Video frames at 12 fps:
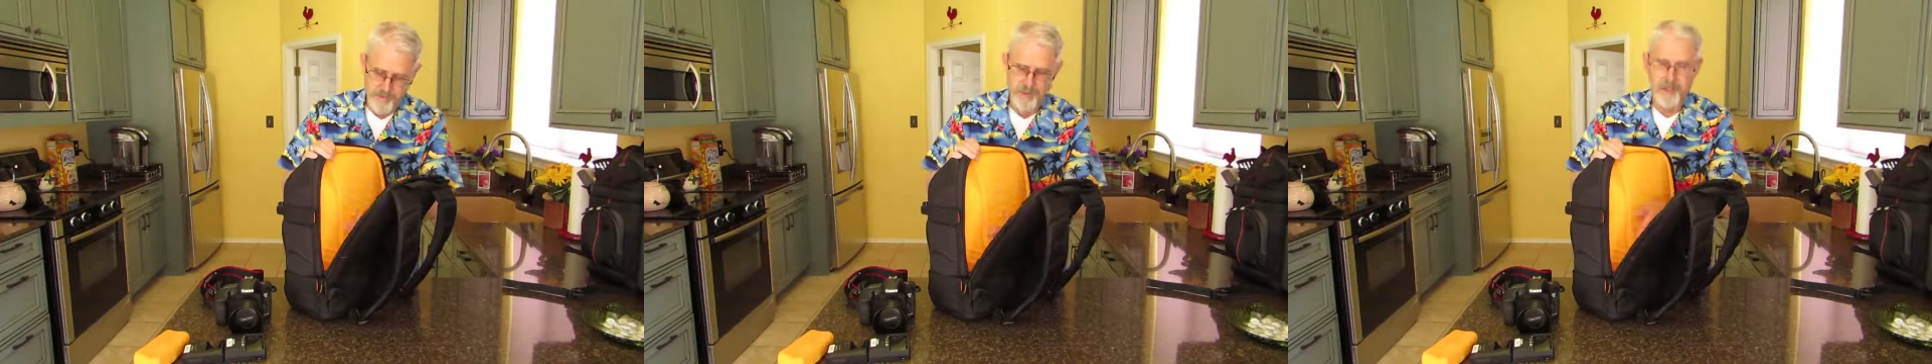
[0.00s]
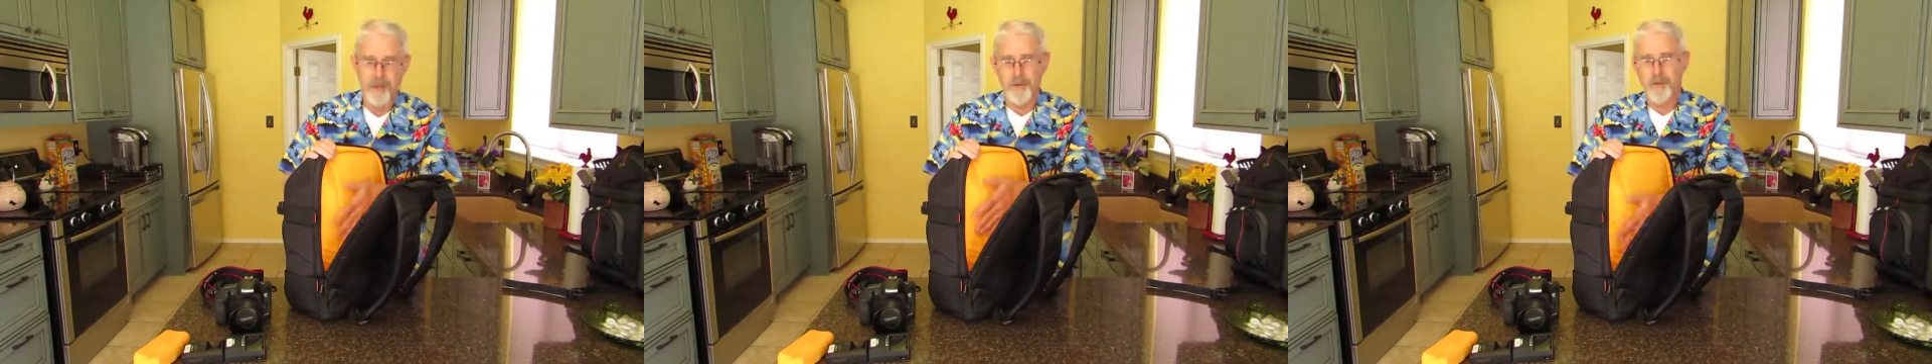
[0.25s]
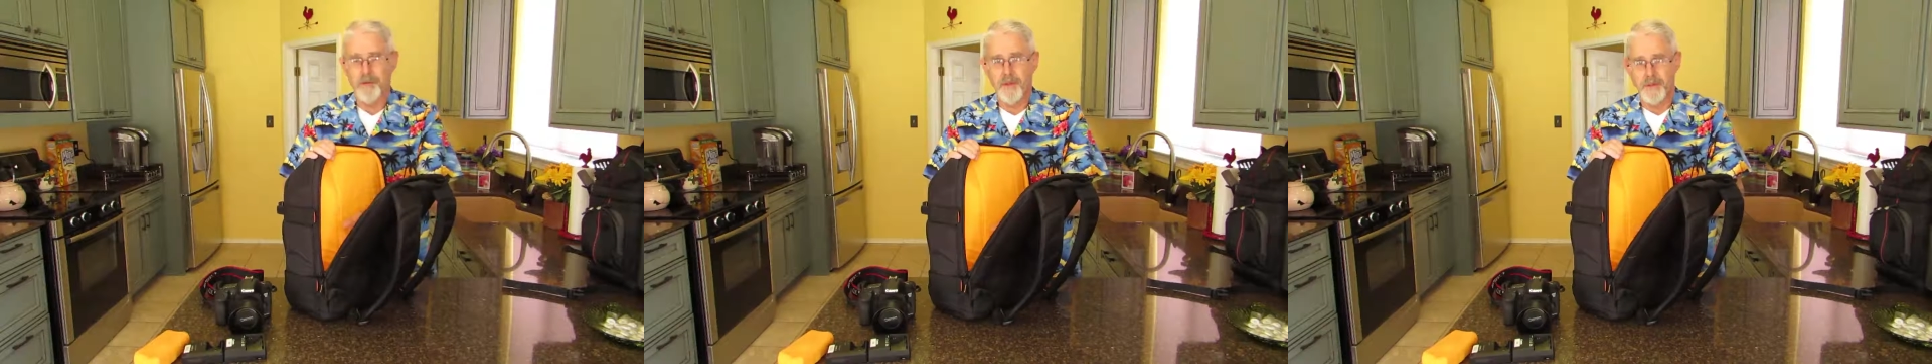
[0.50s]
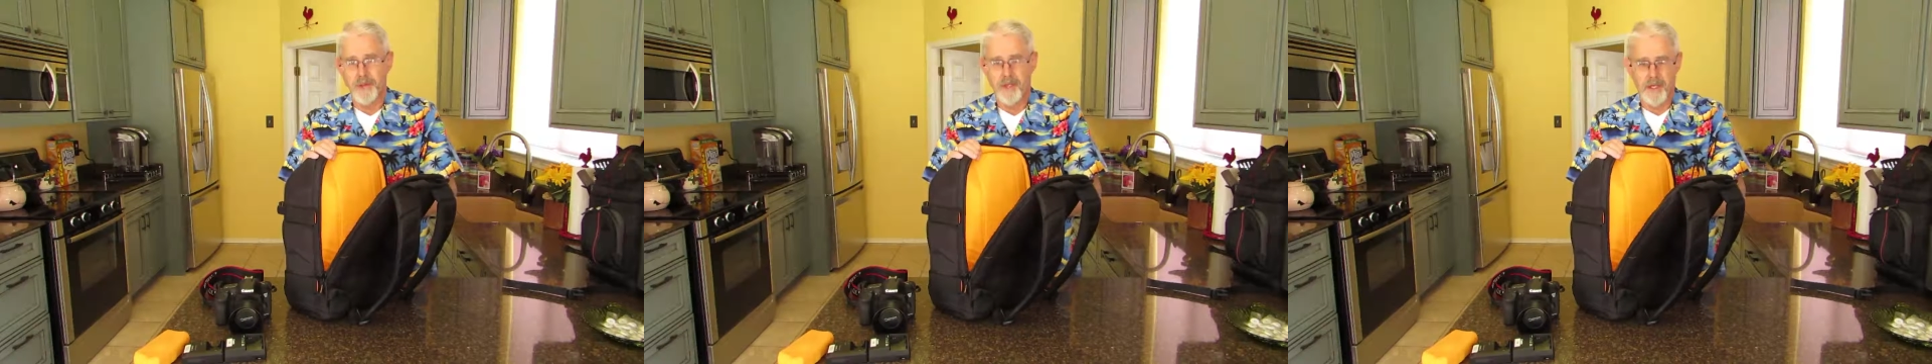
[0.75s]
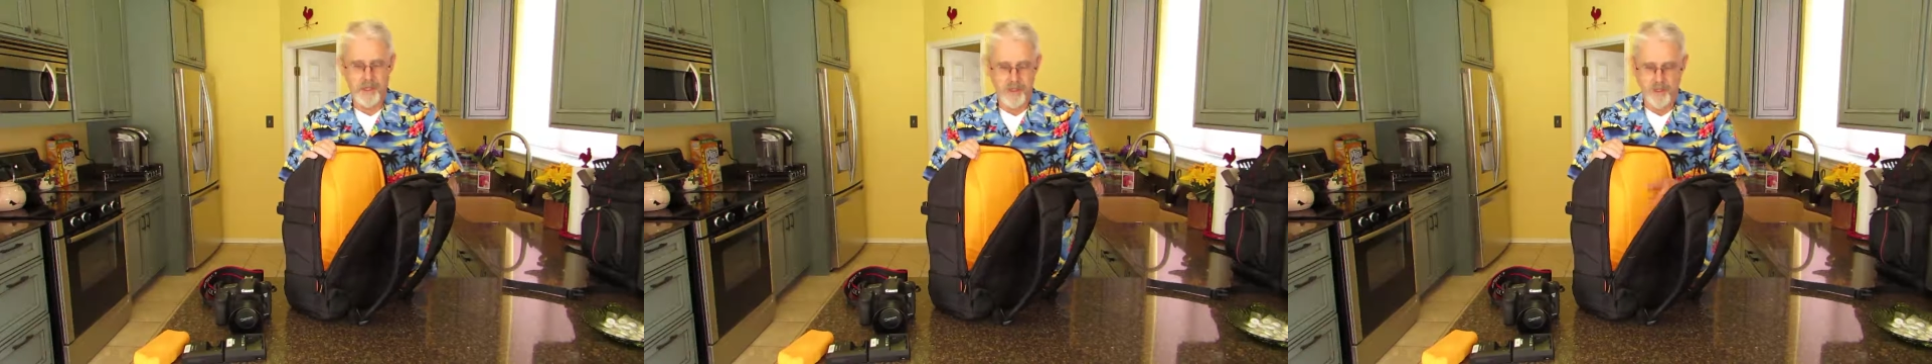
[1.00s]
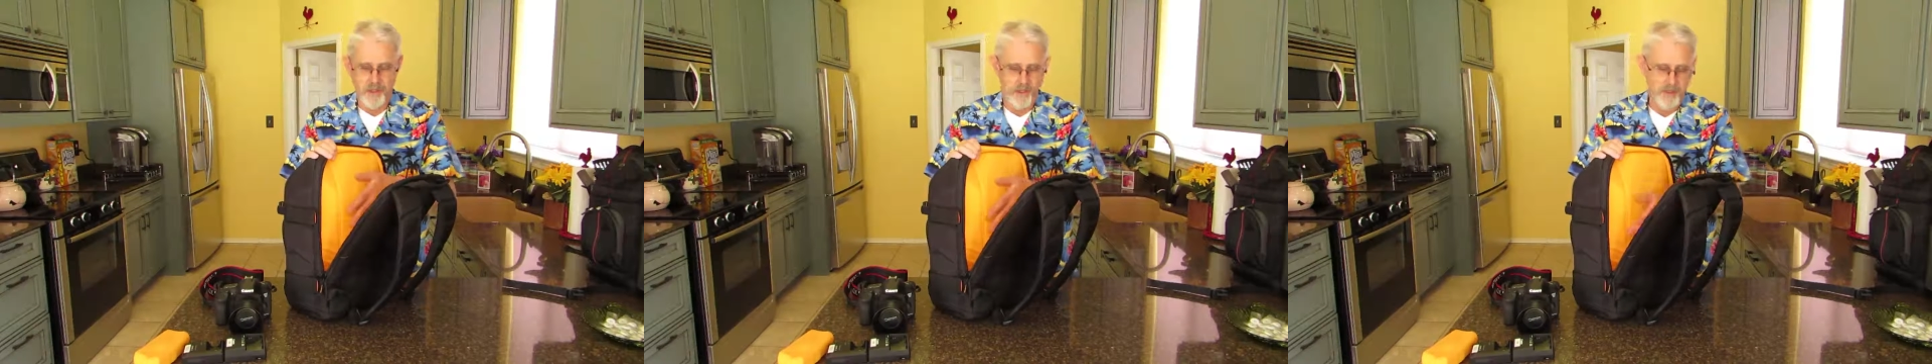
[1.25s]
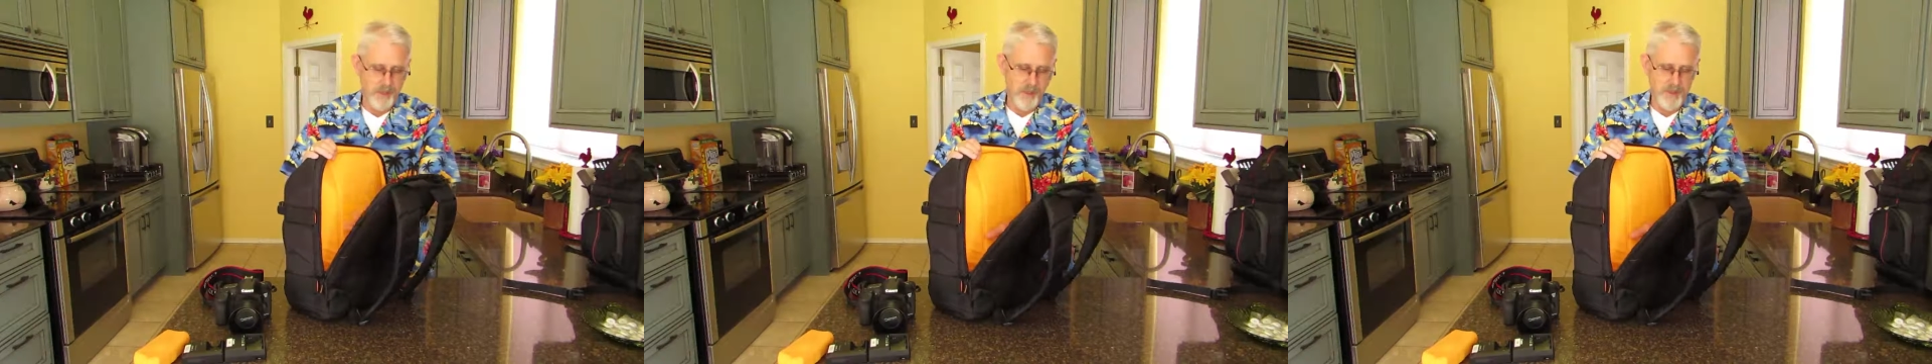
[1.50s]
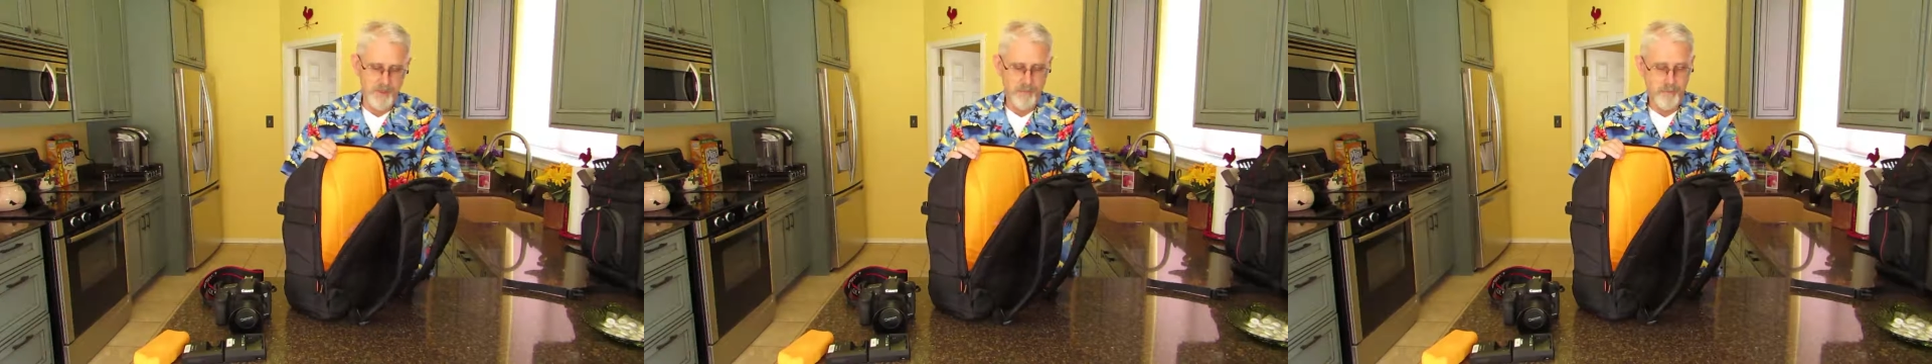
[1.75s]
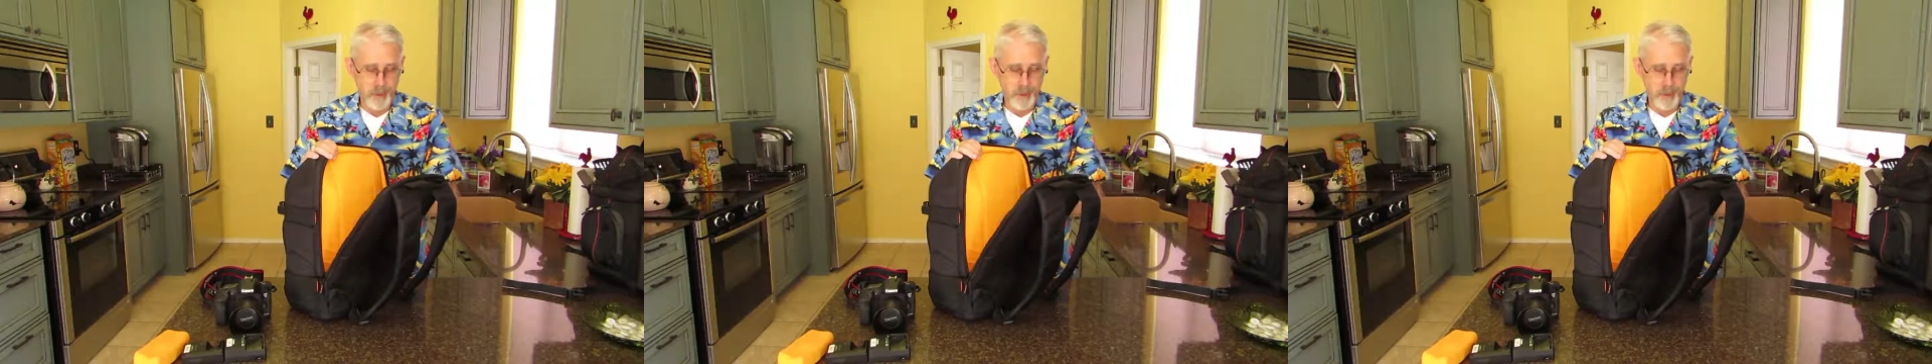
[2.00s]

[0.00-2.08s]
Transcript: fit other things in here, you know, your